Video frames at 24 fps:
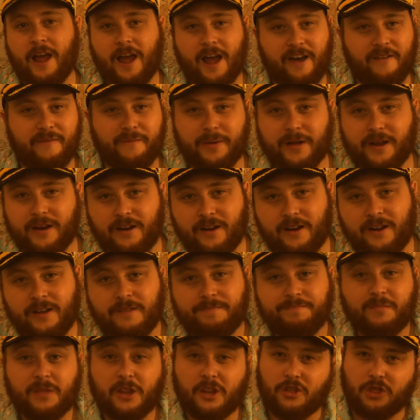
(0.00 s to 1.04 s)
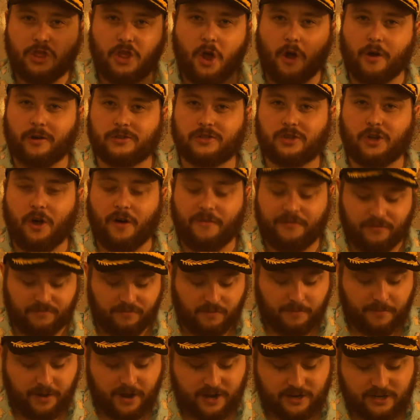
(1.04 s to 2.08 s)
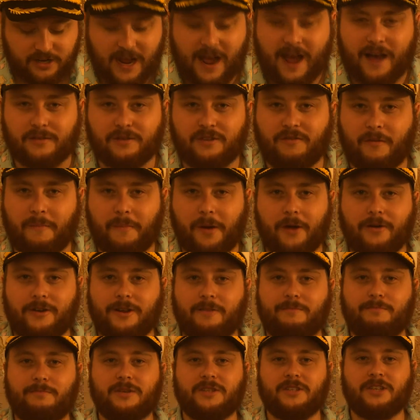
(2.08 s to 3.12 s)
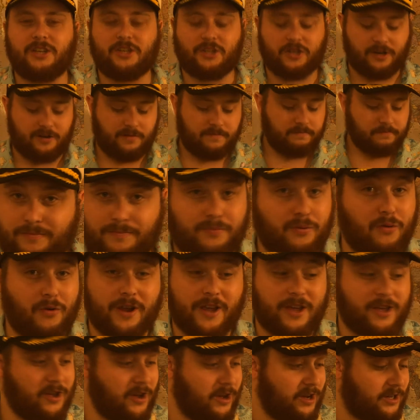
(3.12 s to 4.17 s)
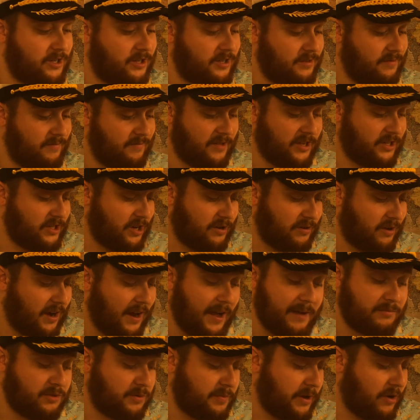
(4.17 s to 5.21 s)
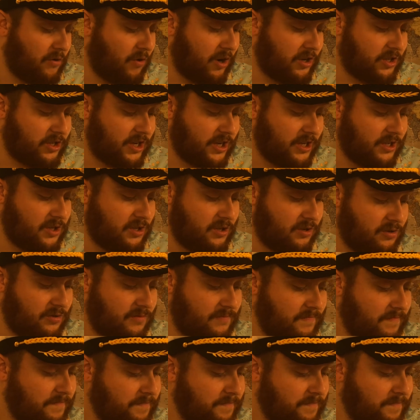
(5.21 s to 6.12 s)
have been knocked off of out of a podium position. Pretty good, and they don't claim to be crunchy at all.